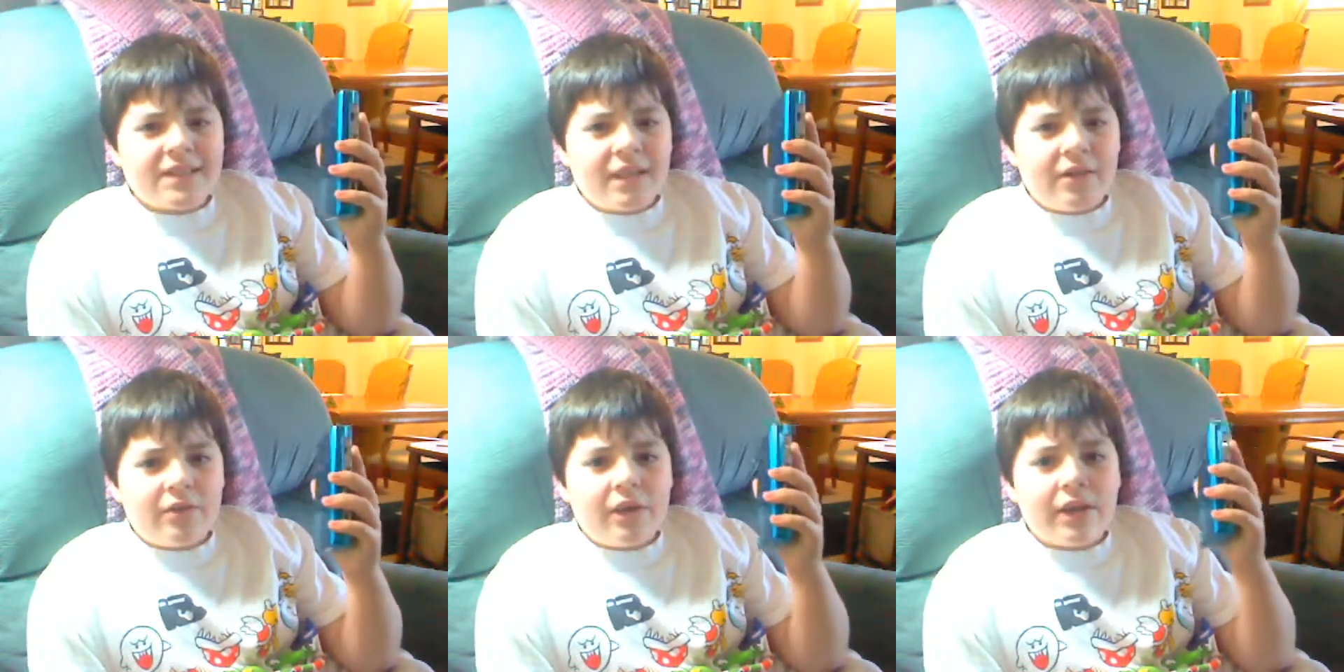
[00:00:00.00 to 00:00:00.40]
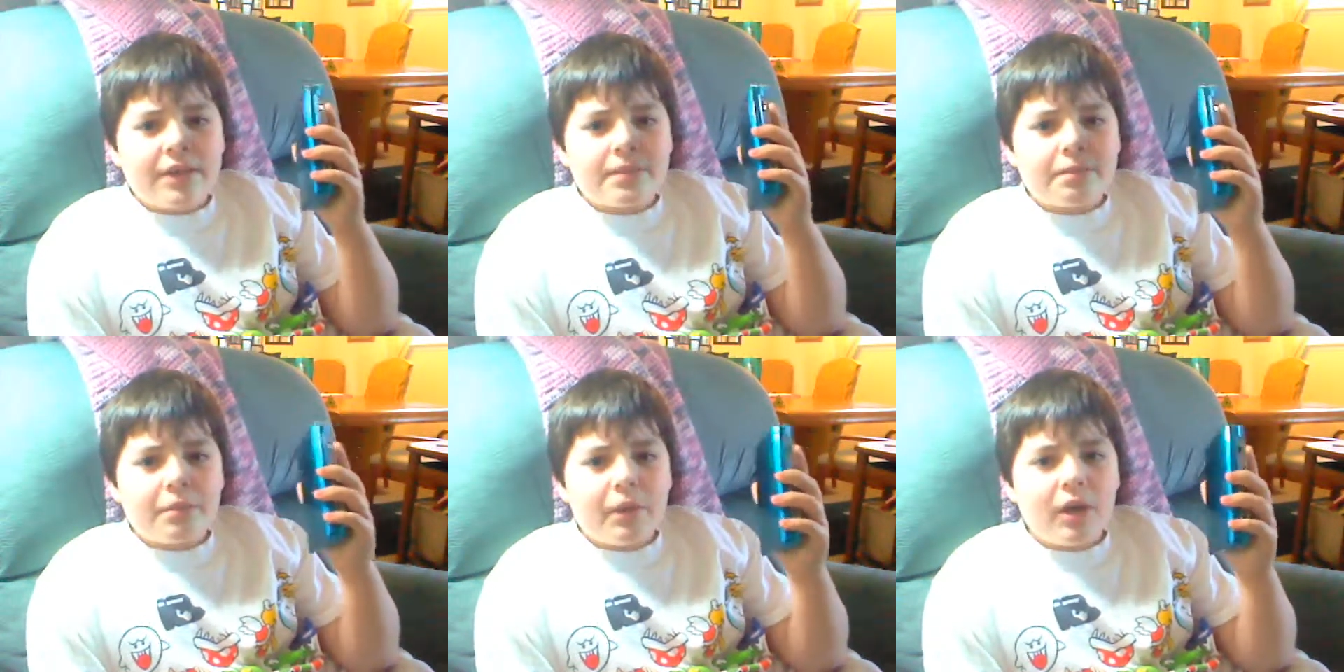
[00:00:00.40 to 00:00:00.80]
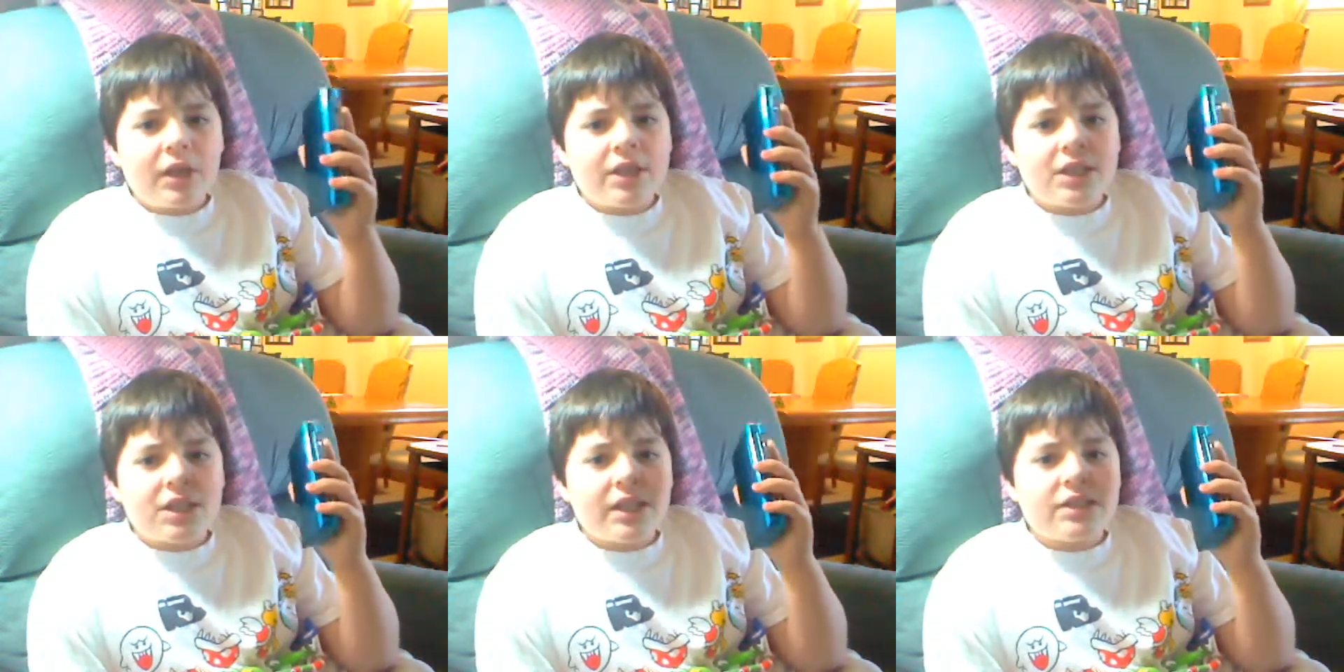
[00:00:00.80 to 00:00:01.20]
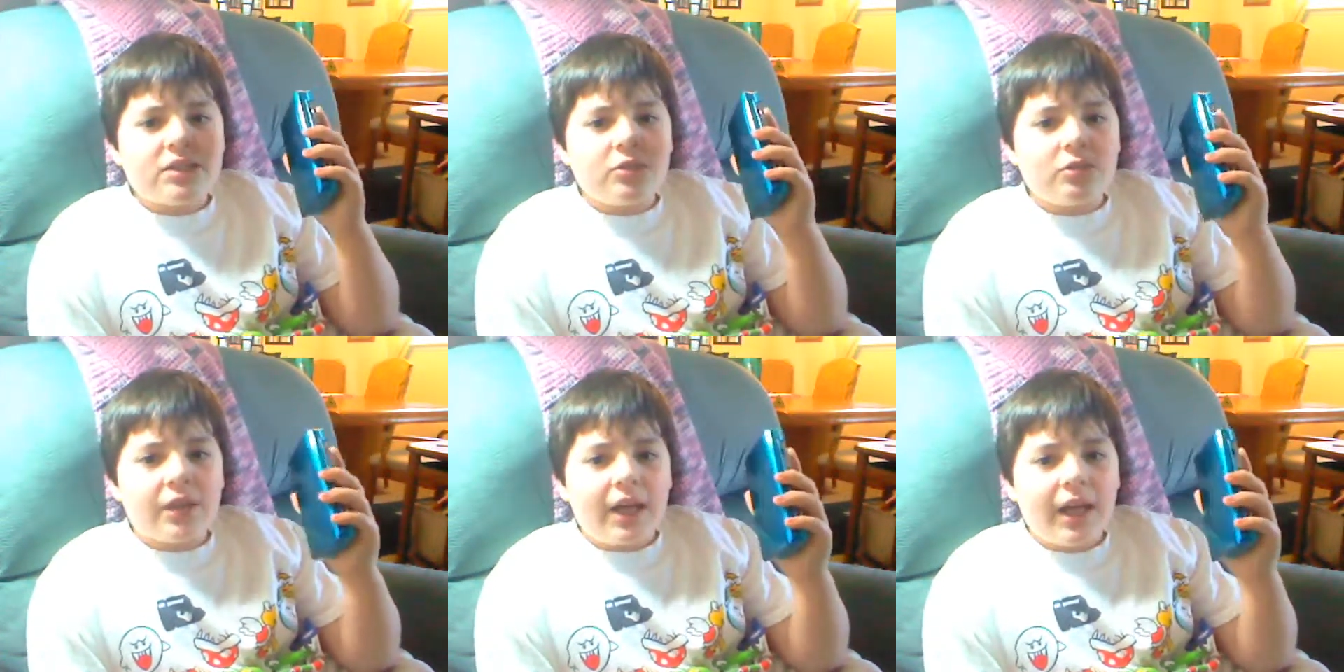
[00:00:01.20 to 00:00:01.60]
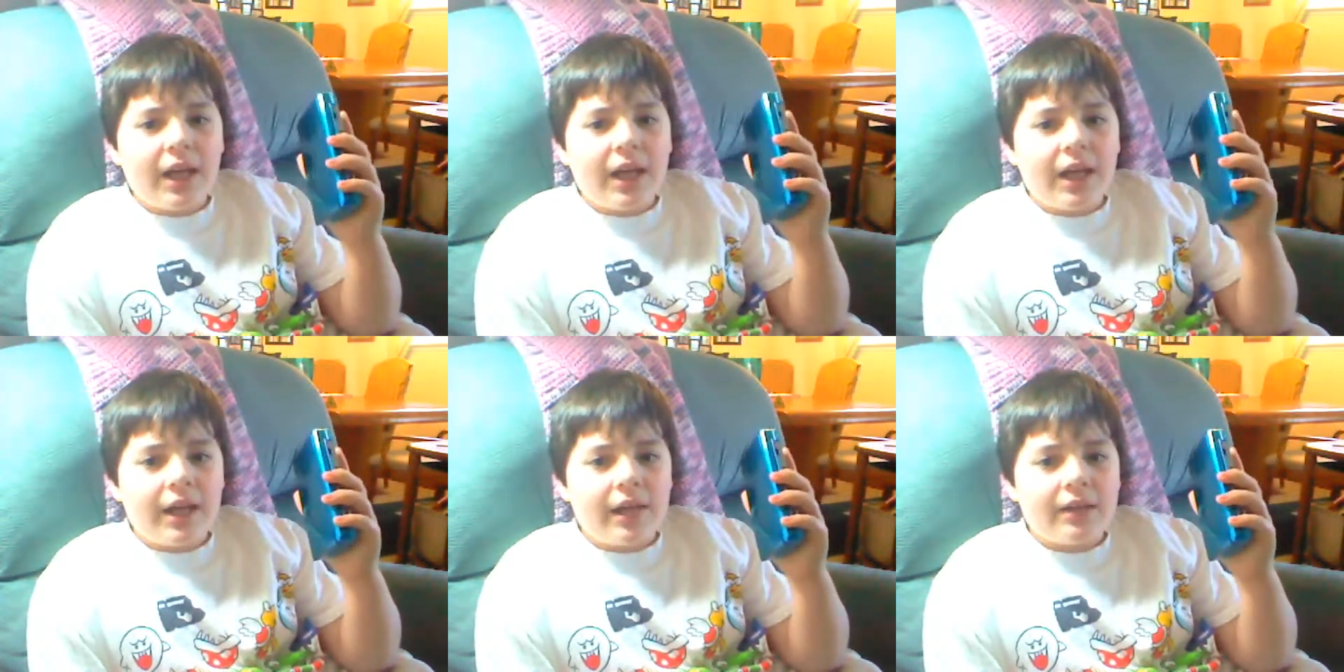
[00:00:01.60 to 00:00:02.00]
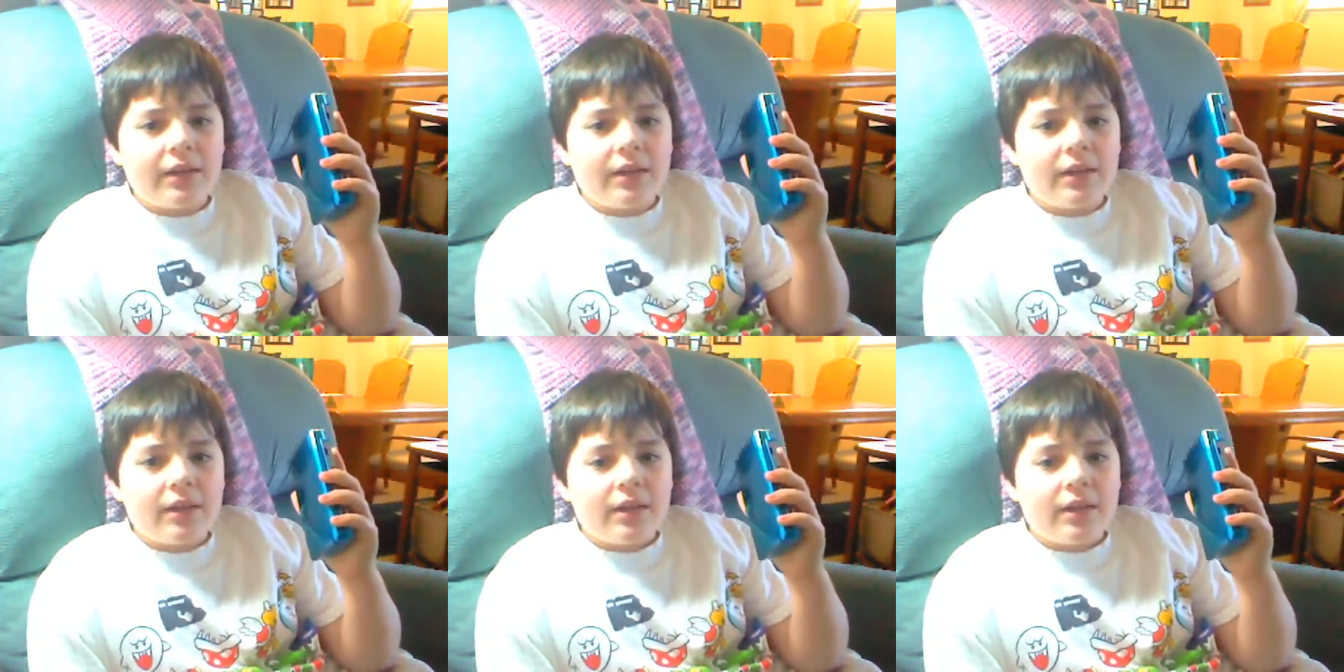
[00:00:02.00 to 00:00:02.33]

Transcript: down as much as you can